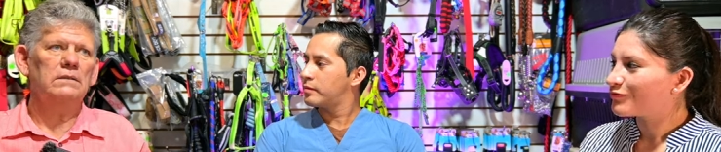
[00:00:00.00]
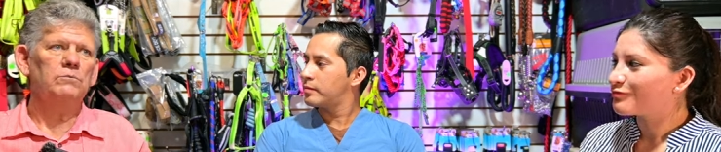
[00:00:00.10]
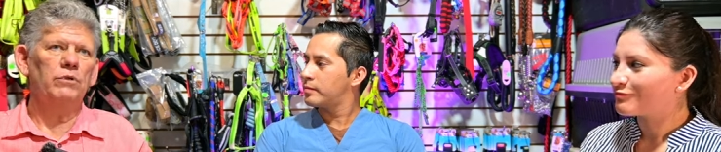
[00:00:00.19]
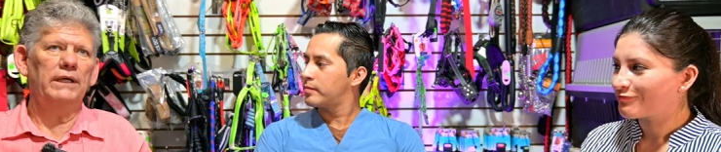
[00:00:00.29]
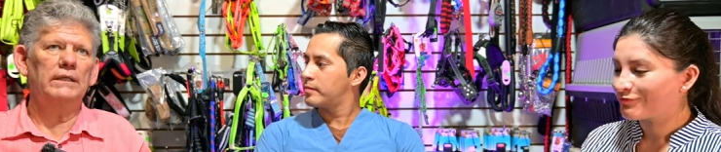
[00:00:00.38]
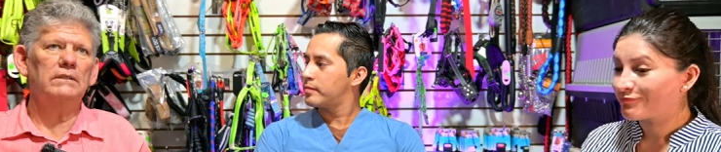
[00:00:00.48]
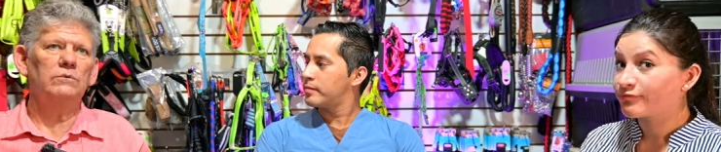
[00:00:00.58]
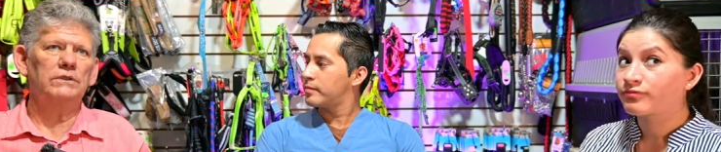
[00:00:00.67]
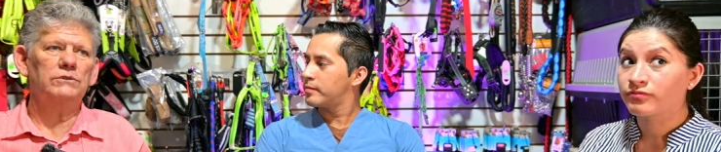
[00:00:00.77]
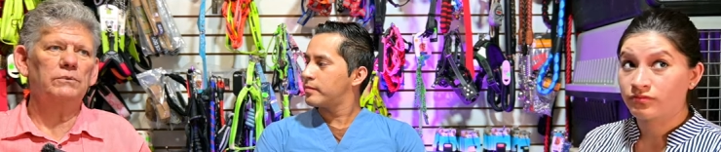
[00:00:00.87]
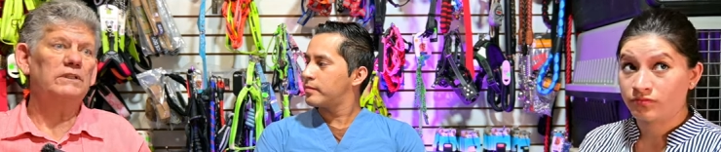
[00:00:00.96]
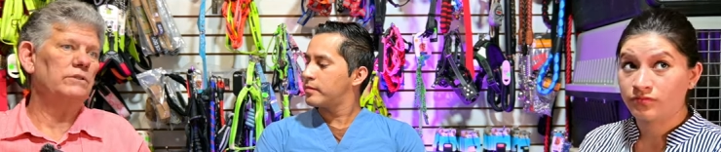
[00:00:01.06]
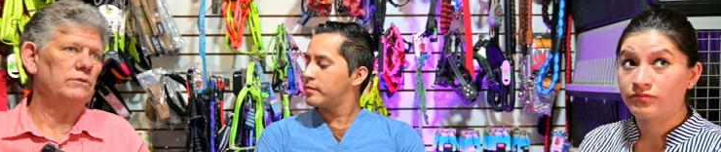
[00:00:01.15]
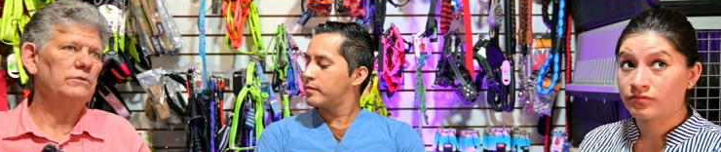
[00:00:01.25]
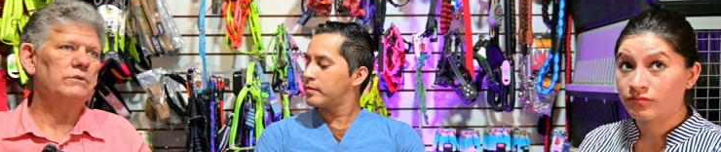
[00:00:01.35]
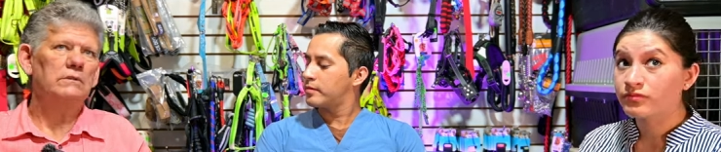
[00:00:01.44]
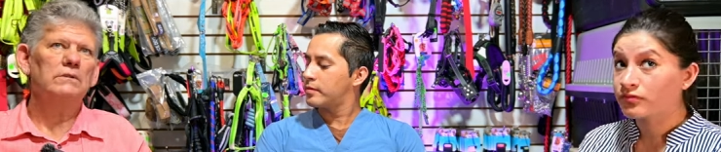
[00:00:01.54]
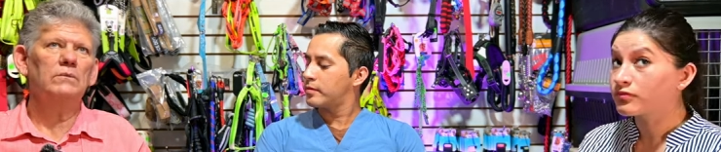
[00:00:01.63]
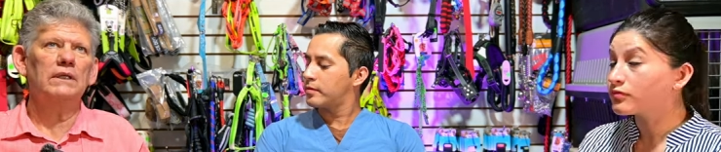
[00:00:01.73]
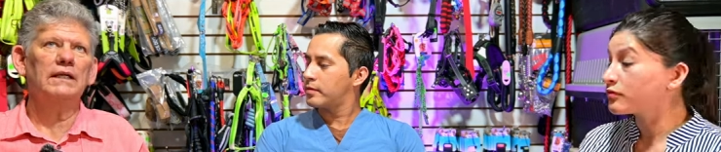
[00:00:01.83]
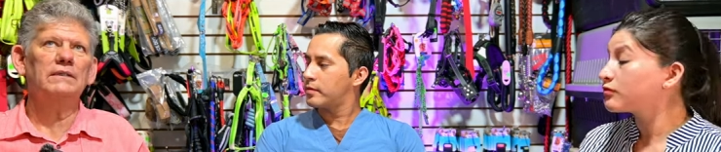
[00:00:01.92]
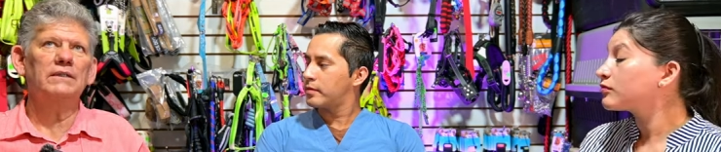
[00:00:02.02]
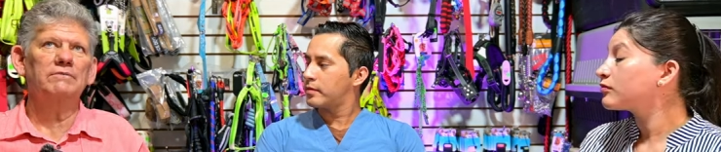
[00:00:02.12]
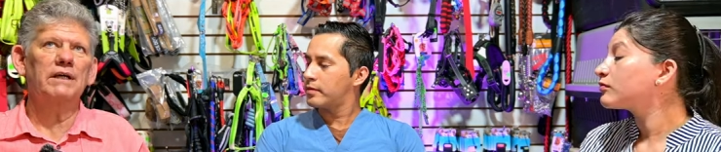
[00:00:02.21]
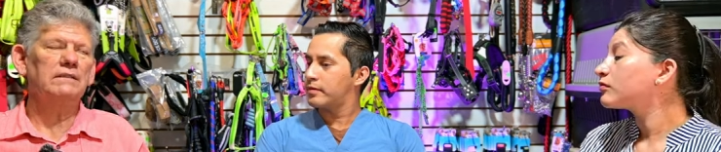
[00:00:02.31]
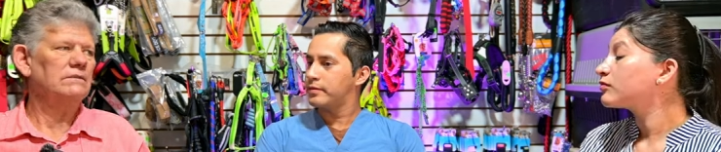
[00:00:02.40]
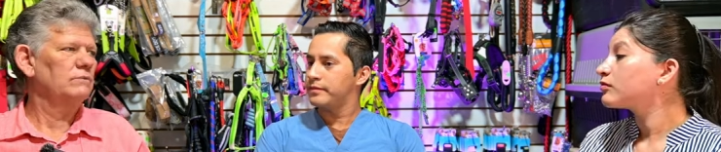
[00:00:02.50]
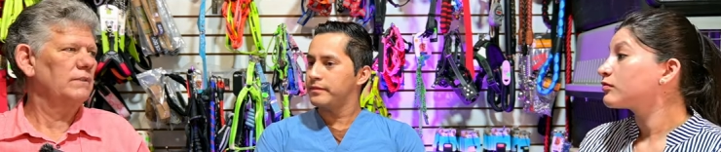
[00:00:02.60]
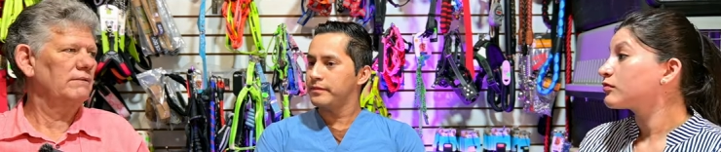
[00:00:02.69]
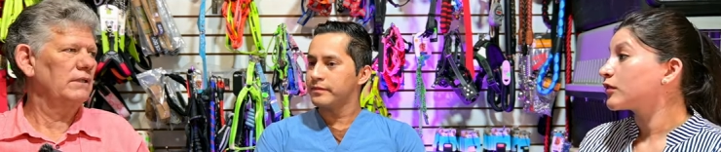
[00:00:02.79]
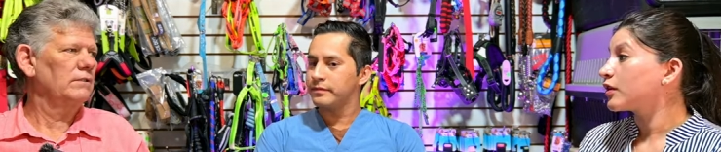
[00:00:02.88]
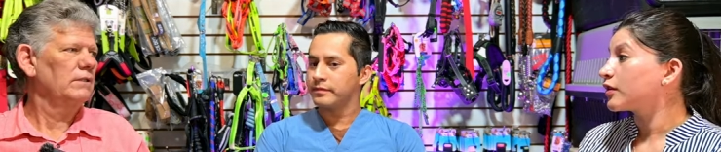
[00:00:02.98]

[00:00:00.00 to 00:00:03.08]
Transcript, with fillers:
Speaker 1: brand, which we use. We like the Avant. We have